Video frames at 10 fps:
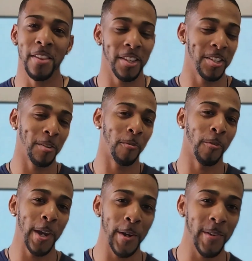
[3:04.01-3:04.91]
This is a
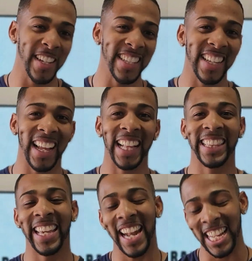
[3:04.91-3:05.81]
fragrance
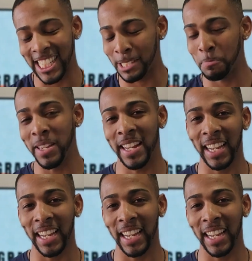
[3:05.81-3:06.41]
that I speak